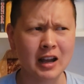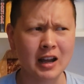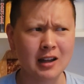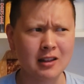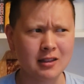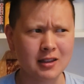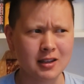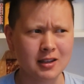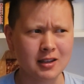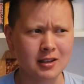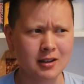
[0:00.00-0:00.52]

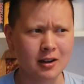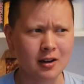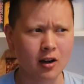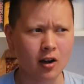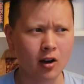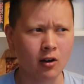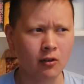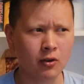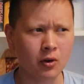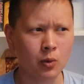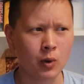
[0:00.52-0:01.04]
the
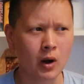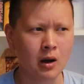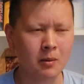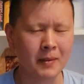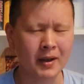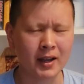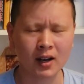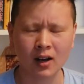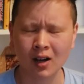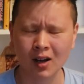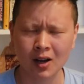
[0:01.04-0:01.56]

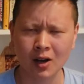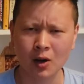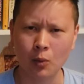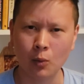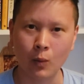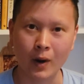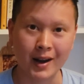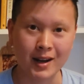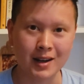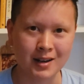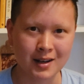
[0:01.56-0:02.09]
overwhelming
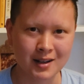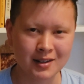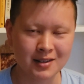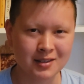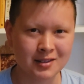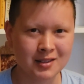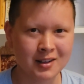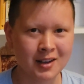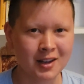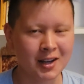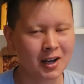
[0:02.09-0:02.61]

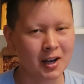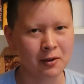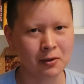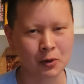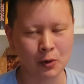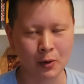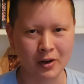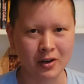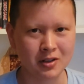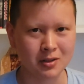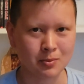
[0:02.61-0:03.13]
whiteness of
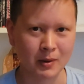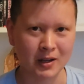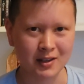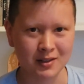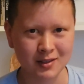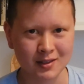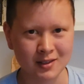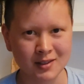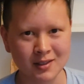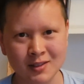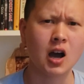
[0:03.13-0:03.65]
queer
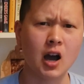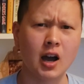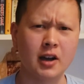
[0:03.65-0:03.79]
spaces.